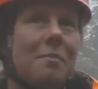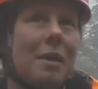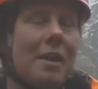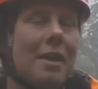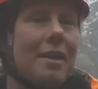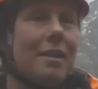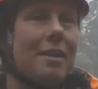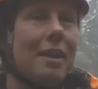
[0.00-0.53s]

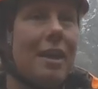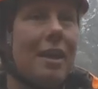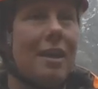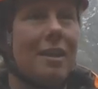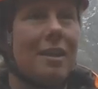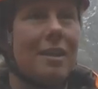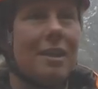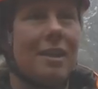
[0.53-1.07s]
But
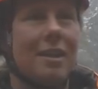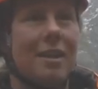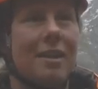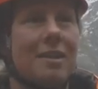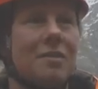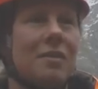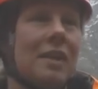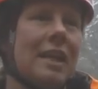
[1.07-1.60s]
the, the
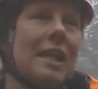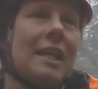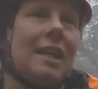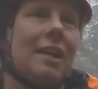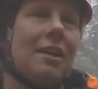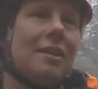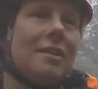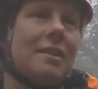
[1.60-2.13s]
thing that's really
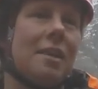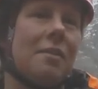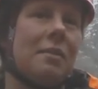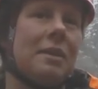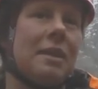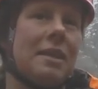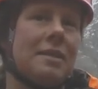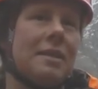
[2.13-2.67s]
clear is that
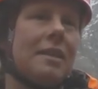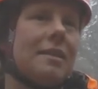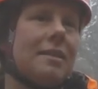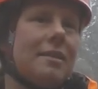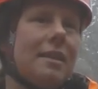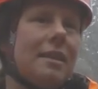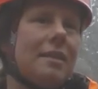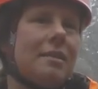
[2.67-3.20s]
we need to
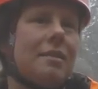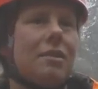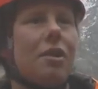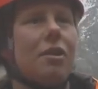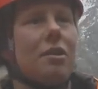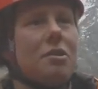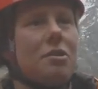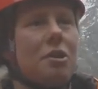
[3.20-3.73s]
extend
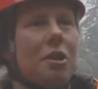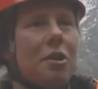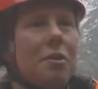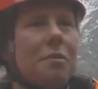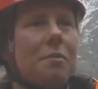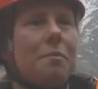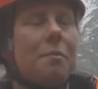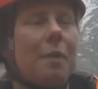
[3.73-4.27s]
stoat
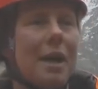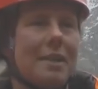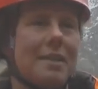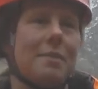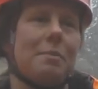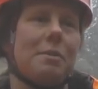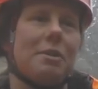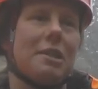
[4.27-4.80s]
control
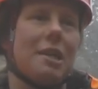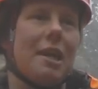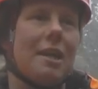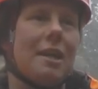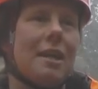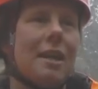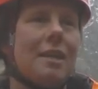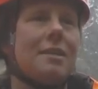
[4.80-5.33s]
past the
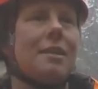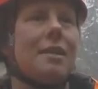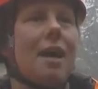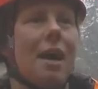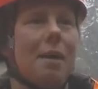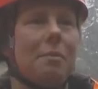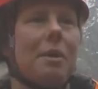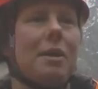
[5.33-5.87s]
bushline and into
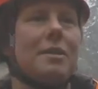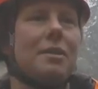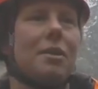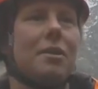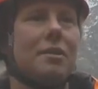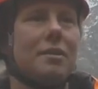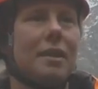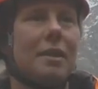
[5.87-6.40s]
the alpine
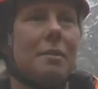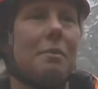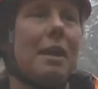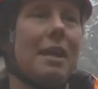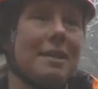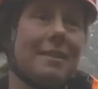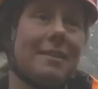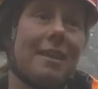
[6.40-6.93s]
zones in
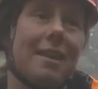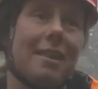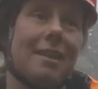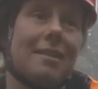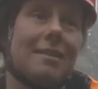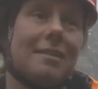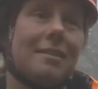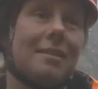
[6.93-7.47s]
places like
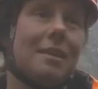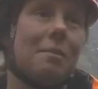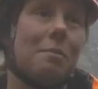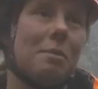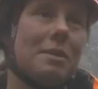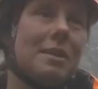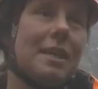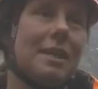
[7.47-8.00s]
this to
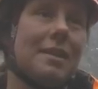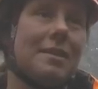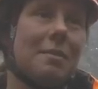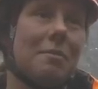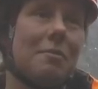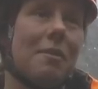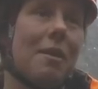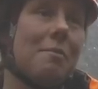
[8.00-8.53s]
protect
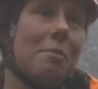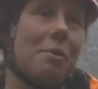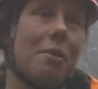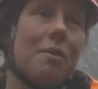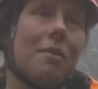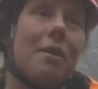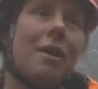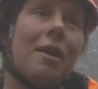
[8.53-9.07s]
some of our
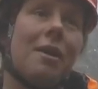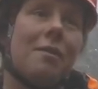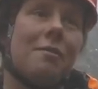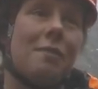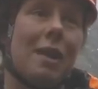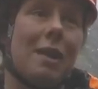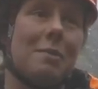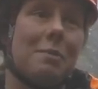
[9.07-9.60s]
more
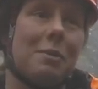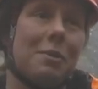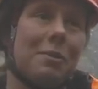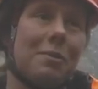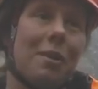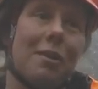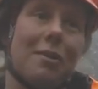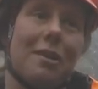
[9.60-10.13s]

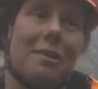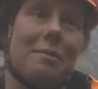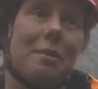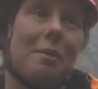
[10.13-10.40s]
valuable raccoon